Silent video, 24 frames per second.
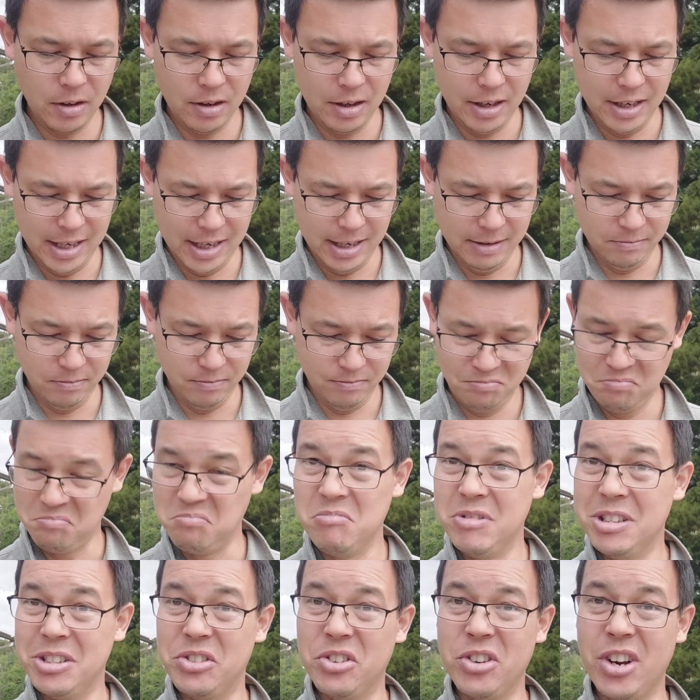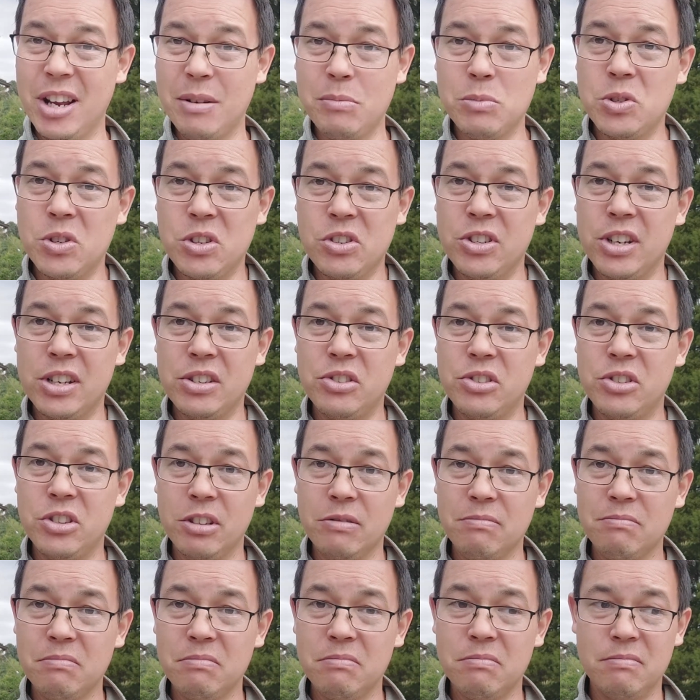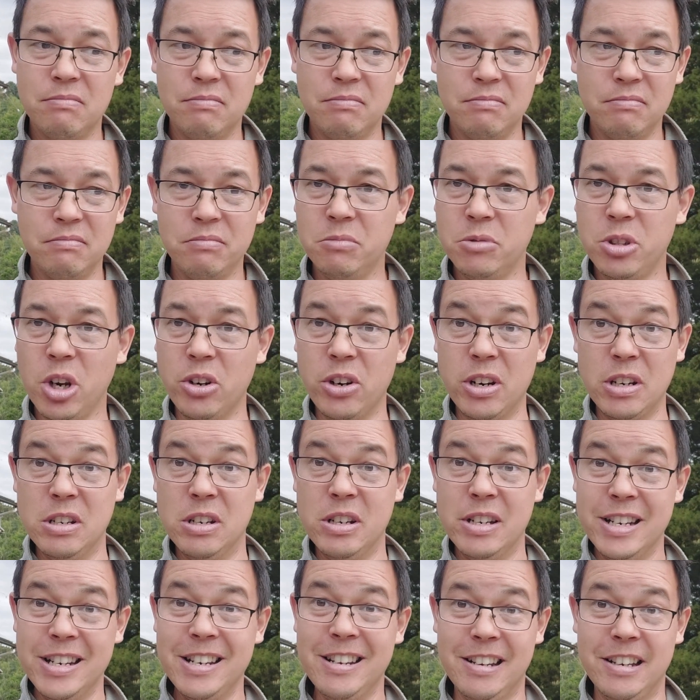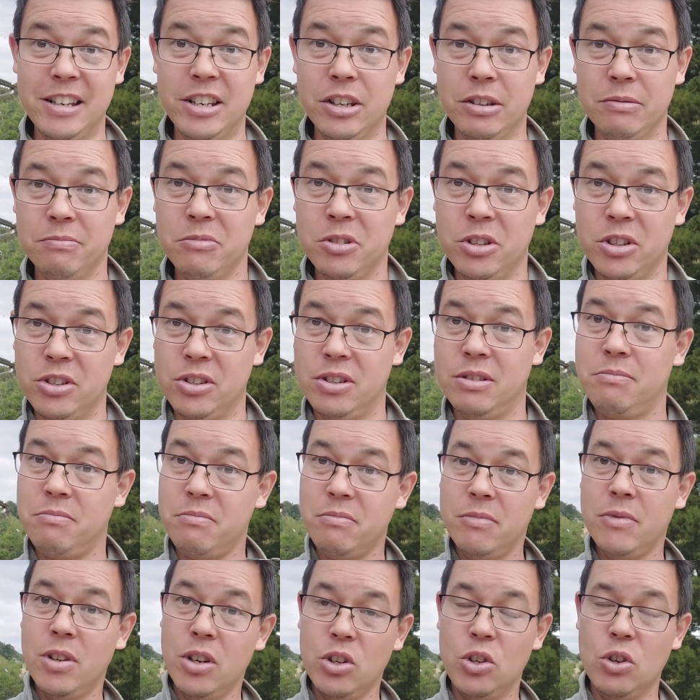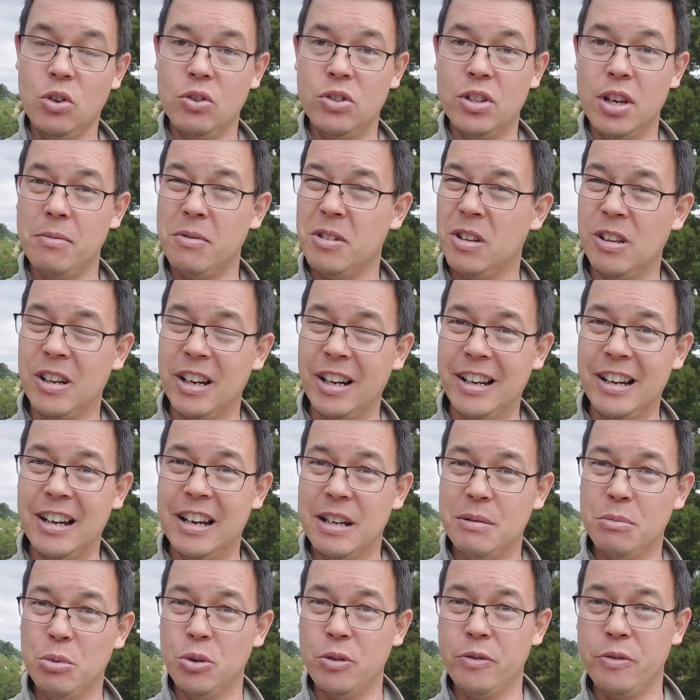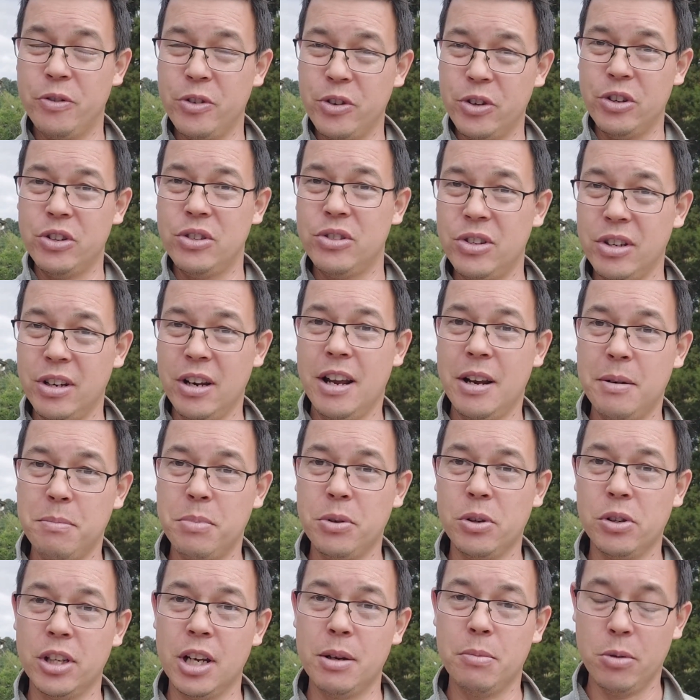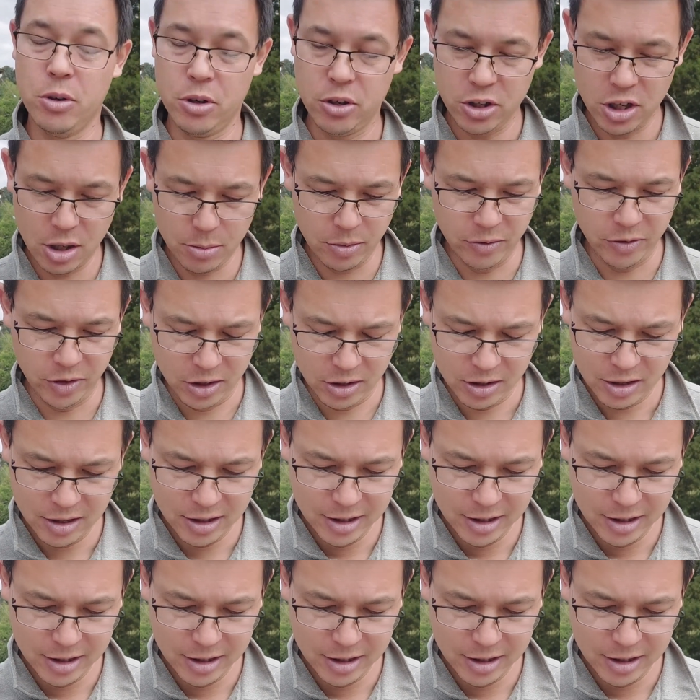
And as the name suggests, you don't need to dig, you can just use something like cardboard first and build up on top of it.